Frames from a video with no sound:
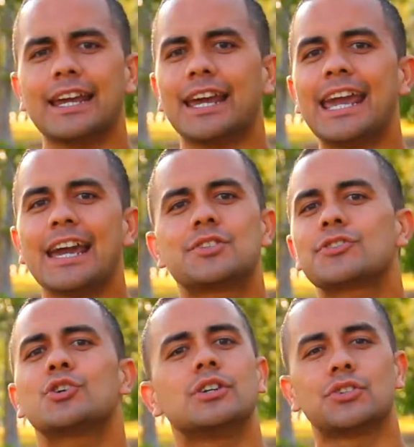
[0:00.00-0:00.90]
he is
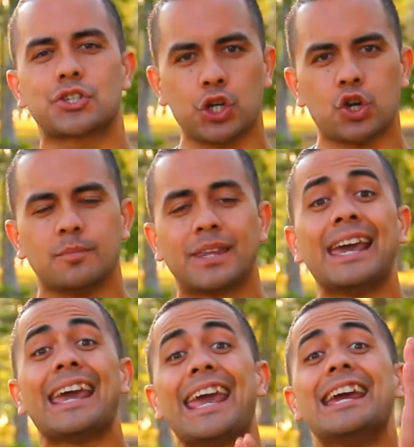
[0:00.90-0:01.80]
so consumed
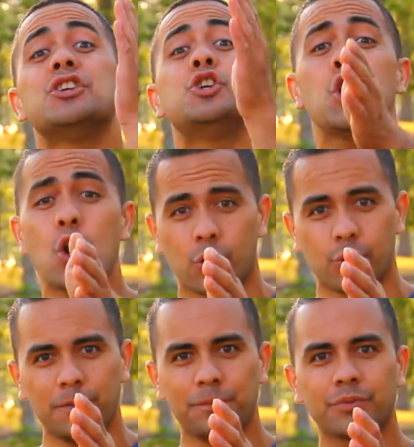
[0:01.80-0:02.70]
in
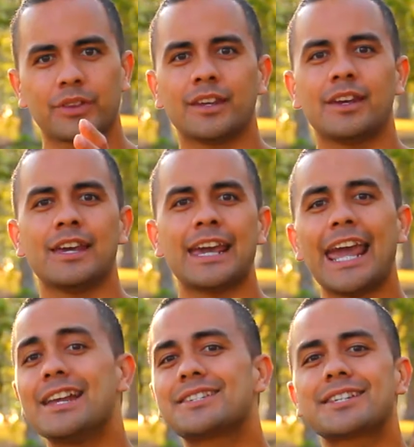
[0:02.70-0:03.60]
you
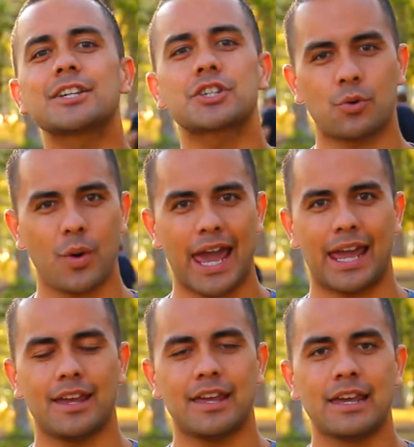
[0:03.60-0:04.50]
in such a
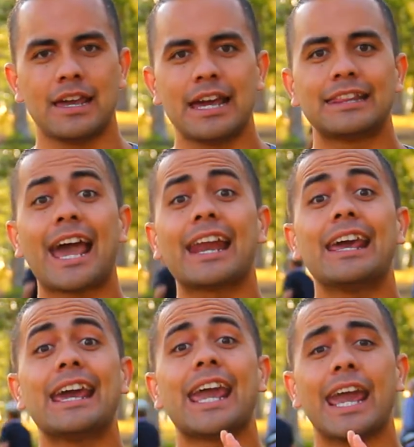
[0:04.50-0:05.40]
way that
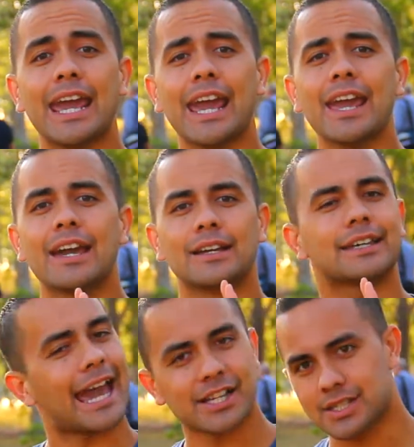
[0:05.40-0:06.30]
he,
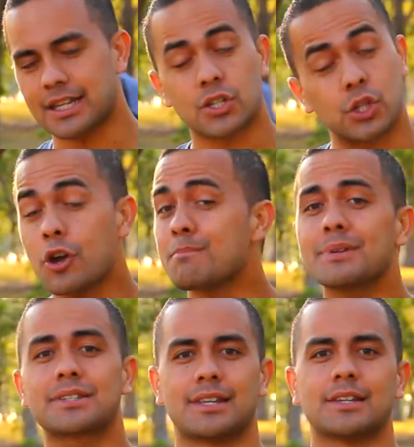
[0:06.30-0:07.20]
catch this, don't
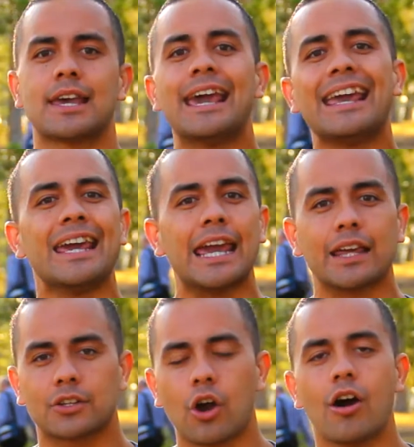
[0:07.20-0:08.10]
miss this,
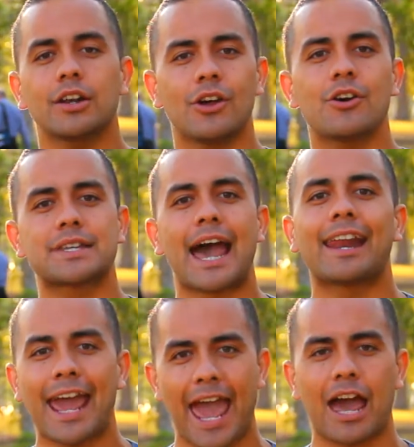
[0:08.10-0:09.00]
God knows how
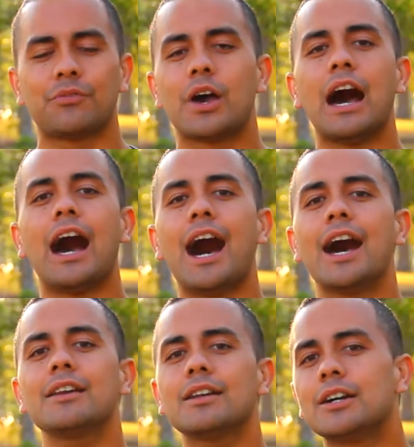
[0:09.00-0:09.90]
to have
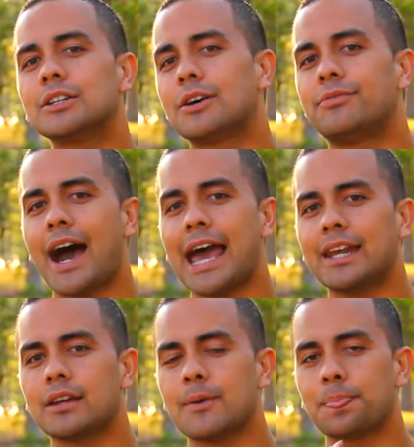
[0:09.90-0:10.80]

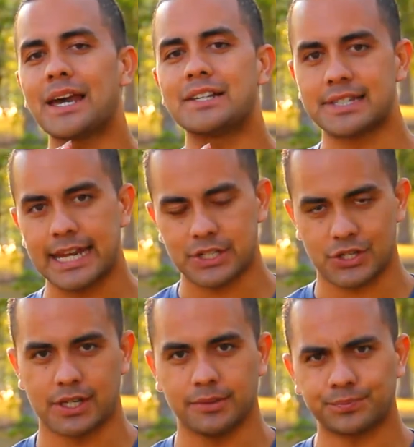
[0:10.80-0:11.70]
undivided attention